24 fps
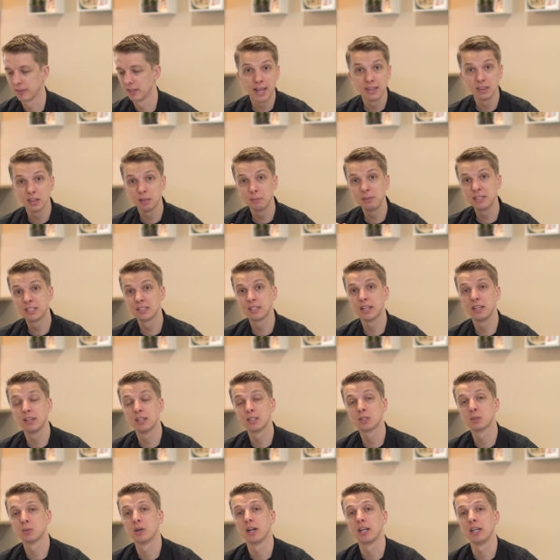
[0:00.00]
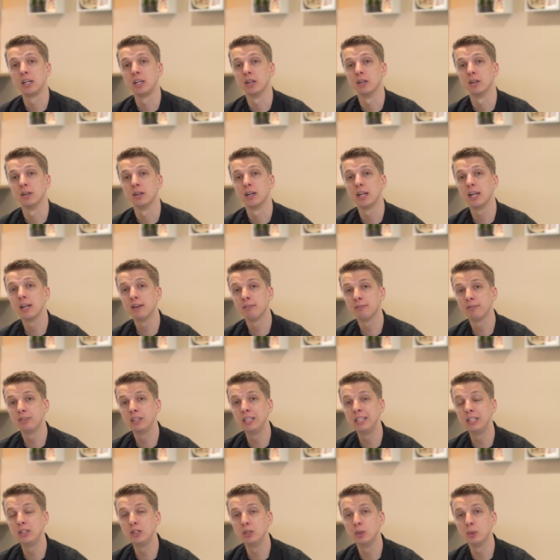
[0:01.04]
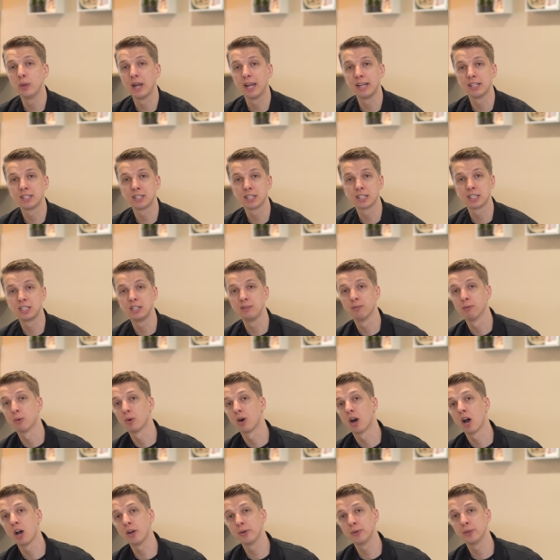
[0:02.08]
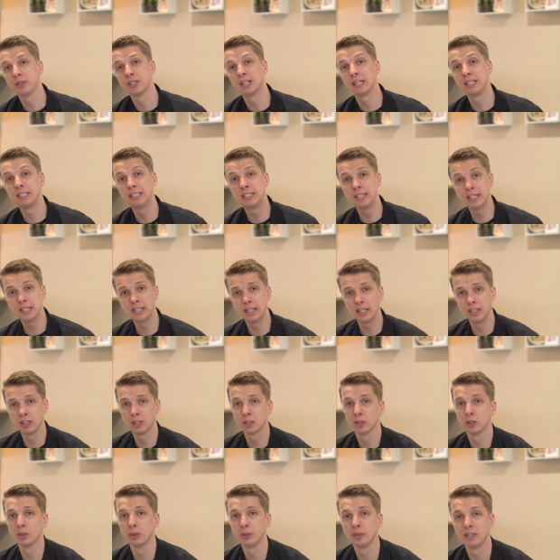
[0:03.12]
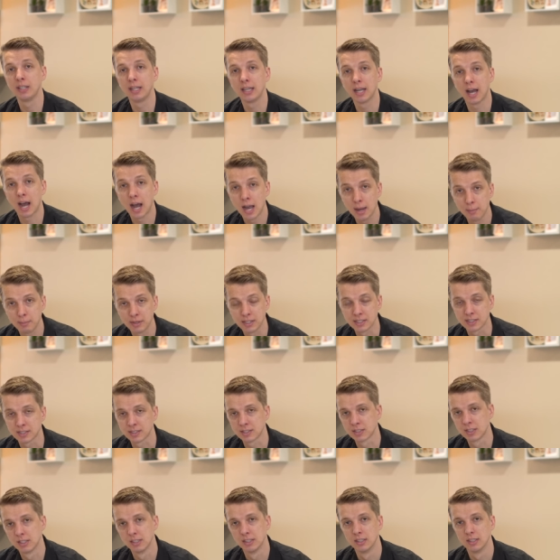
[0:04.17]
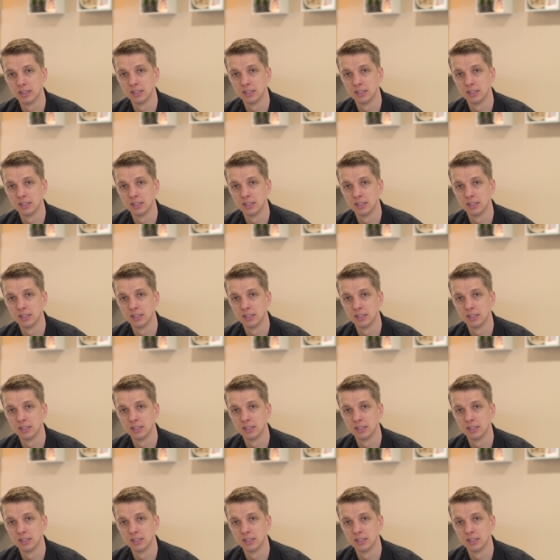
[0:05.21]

And let me say this right here, if the new a6400 did include IBIS,